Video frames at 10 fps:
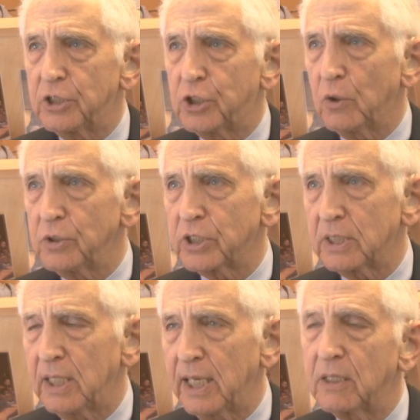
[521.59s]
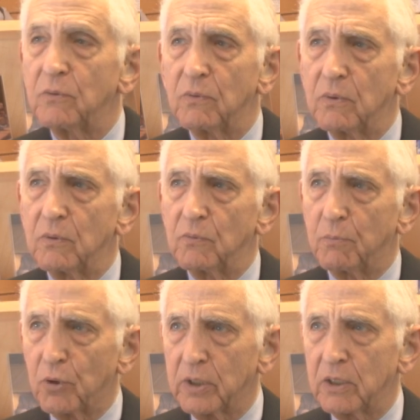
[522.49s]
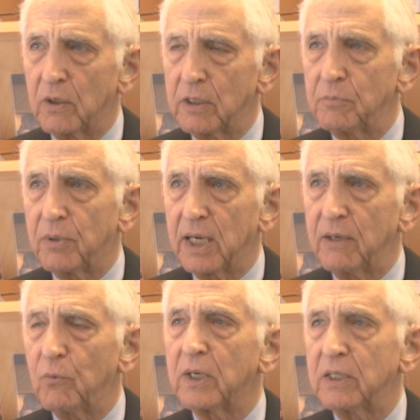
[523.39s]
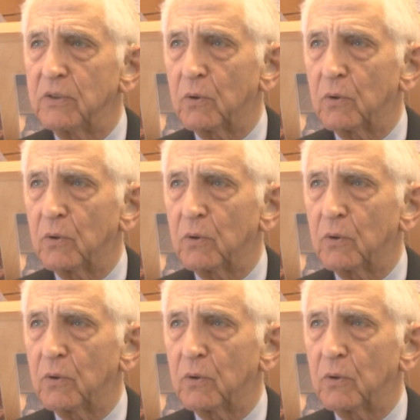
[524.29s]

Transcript: chosen and reported on by one the,